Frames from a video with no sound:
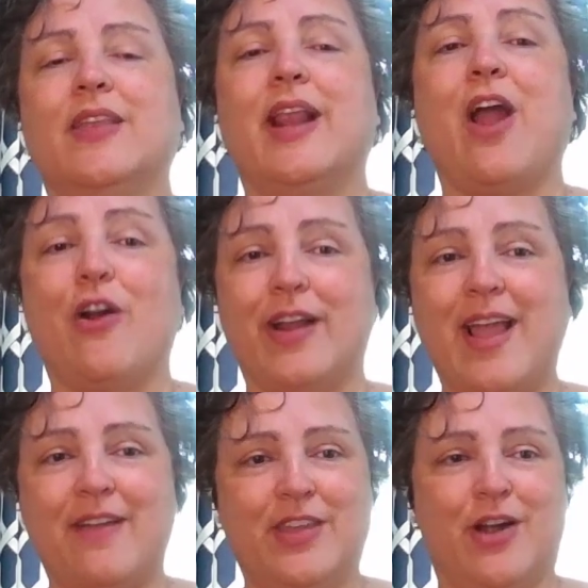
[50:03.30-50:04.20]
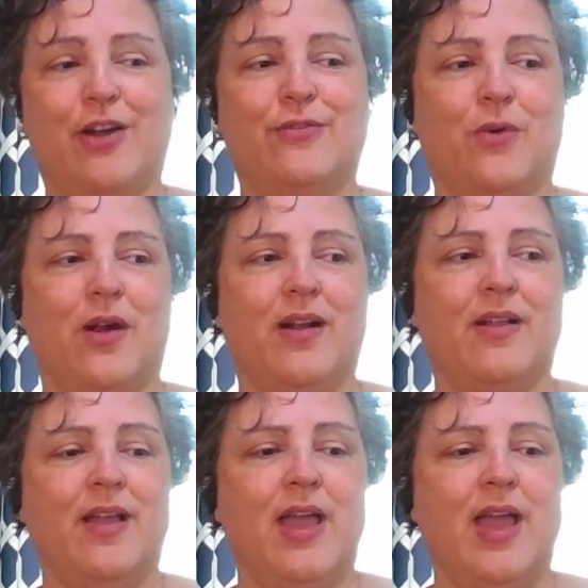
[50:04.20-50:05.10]
that I already have the yarn for.
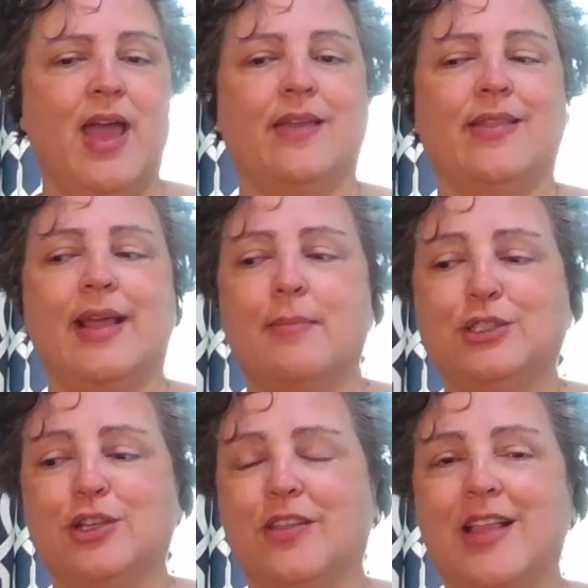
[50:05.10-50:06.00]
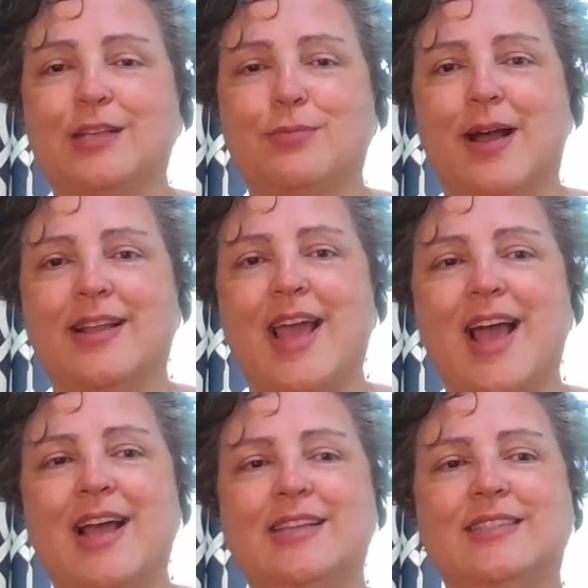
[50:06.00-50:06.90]
And like I mentioned on the last
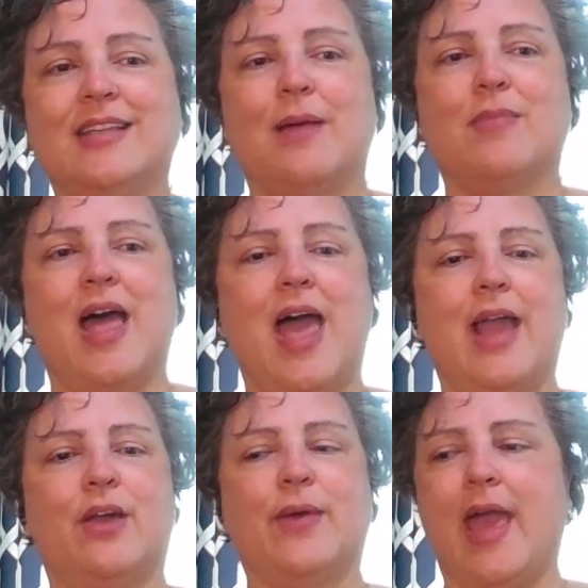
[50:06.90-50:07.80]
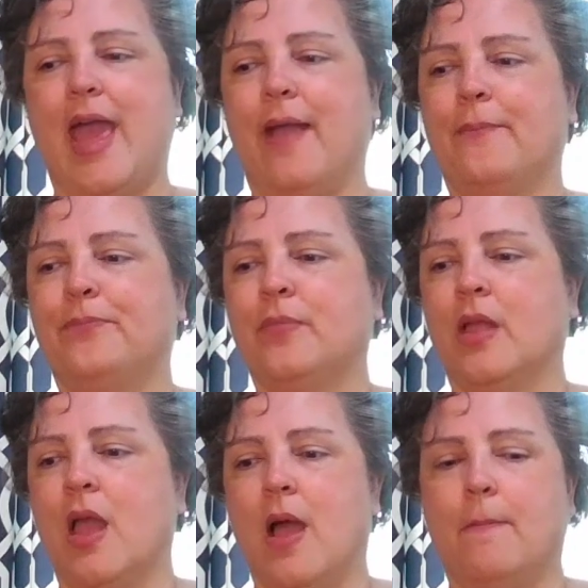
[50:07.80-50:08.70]
podcast, I'm like, okay,
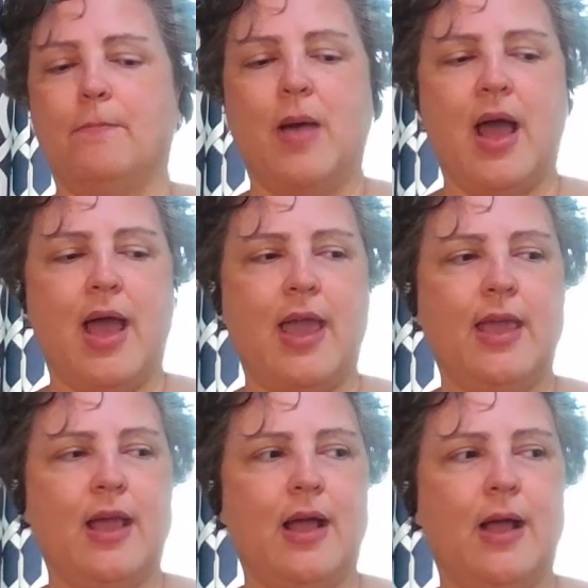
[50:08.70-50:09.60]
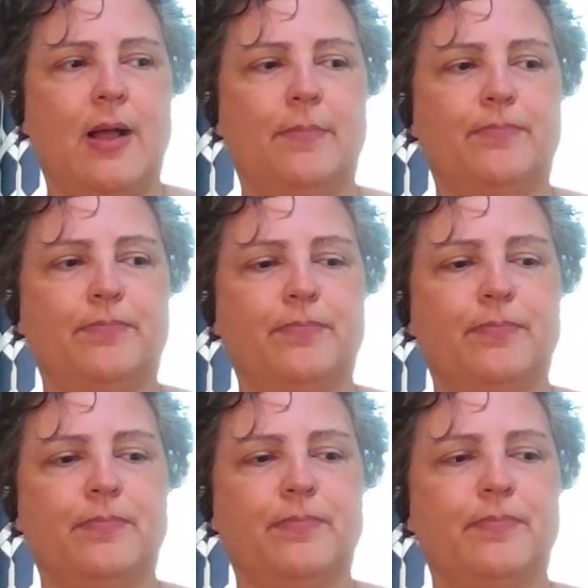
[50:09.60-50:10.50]
my um,
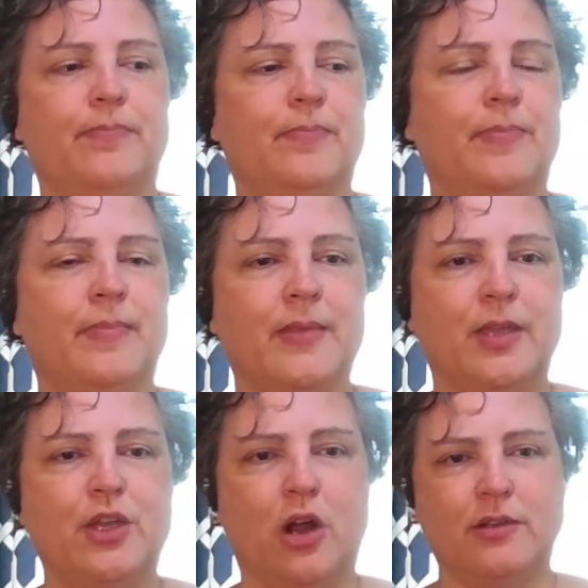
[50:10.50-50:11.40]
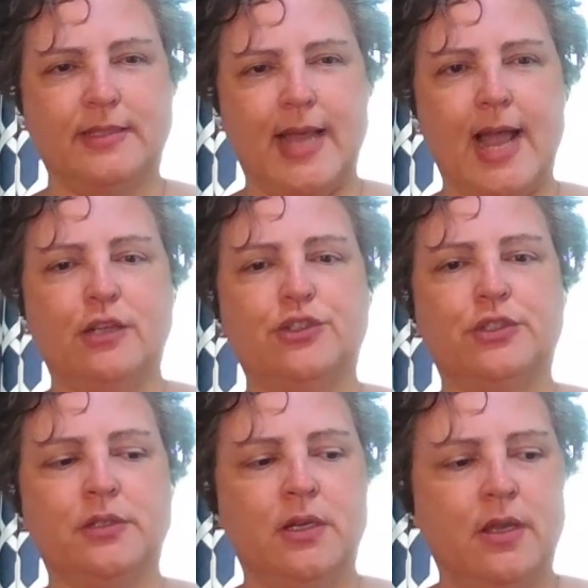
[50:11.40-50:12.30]
yarn
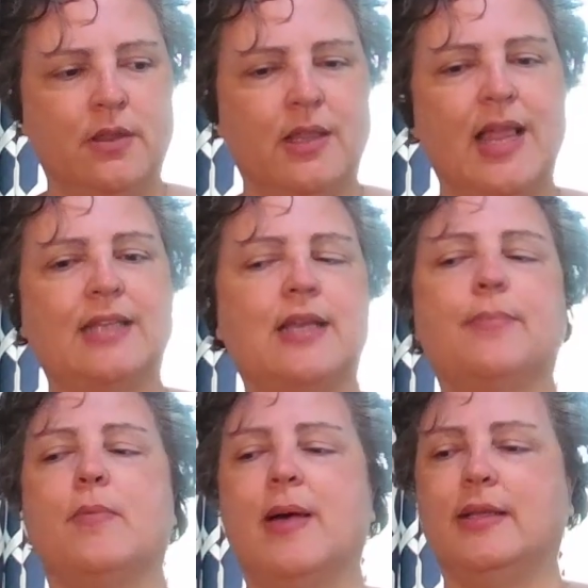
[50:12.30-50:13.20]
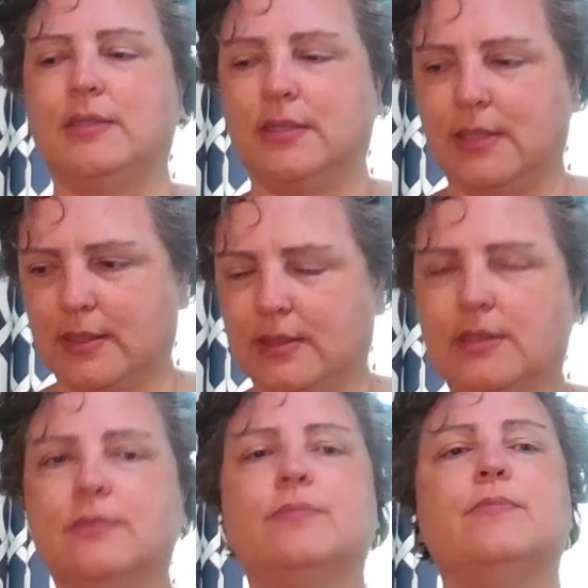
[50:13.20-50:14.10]
stash the last couple months has